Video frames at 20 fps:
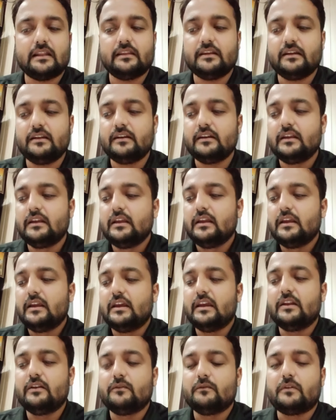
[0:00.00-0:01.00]
their
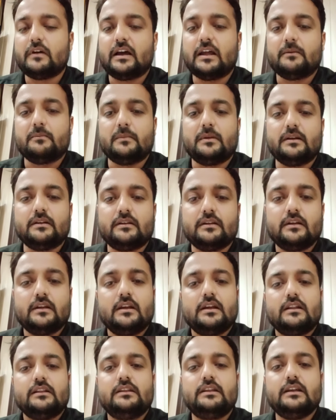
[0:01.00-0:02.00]
environment.
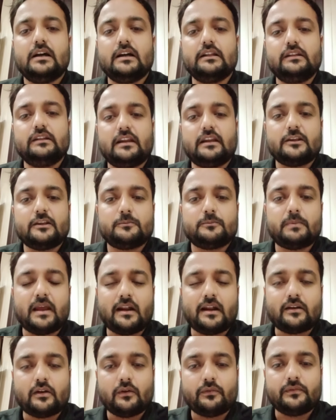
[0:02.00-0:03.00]
The other
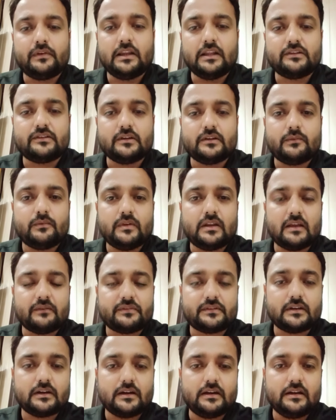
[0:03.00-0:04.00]
aspect of nature we have
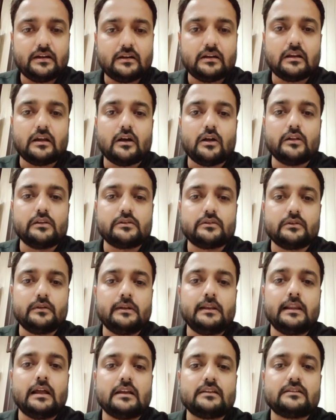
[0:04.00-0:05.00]
studied also in
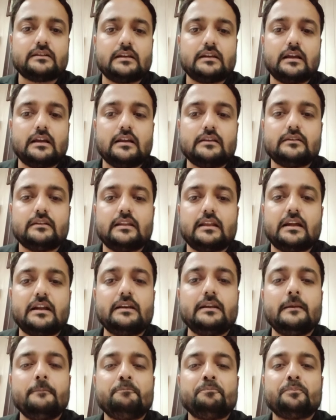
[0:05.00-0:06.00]
last class, that
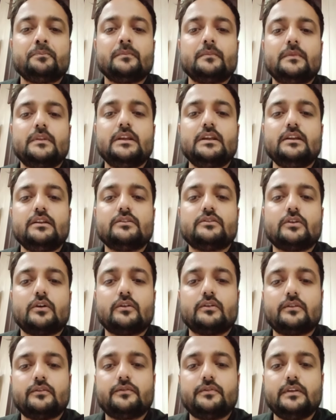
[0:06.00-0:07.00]
the
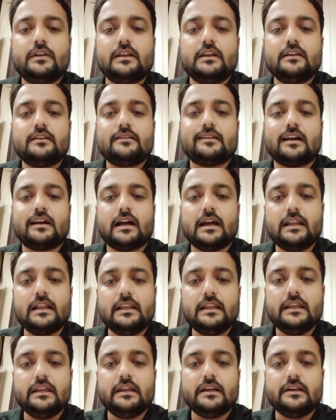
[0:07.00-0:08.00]
geography is
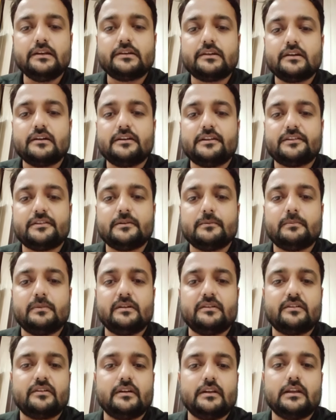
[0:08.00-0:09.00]
highly
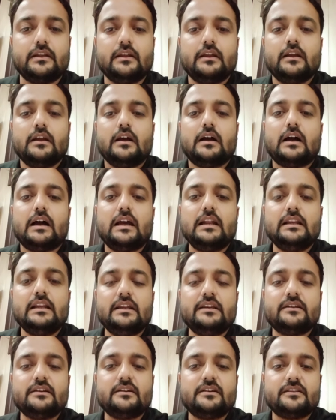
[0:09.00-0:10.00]
interdisciplinary. Highly
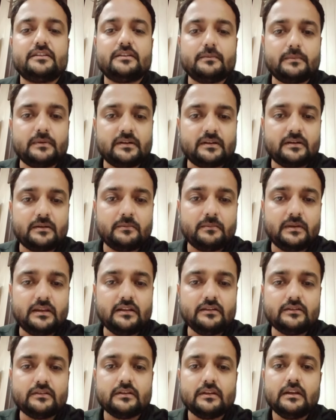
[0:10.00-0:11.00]
interdisciplinary
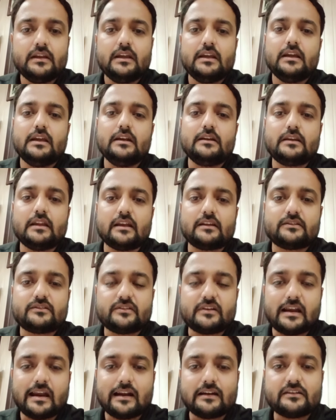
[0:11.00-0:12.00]
means it
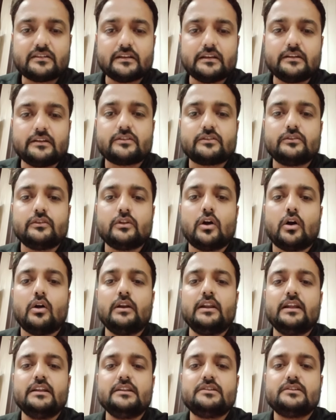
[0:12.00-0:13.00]
extracts its
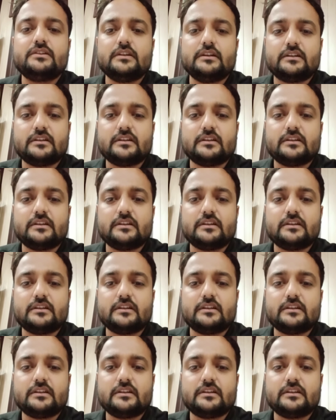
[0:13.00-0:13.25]
knowledge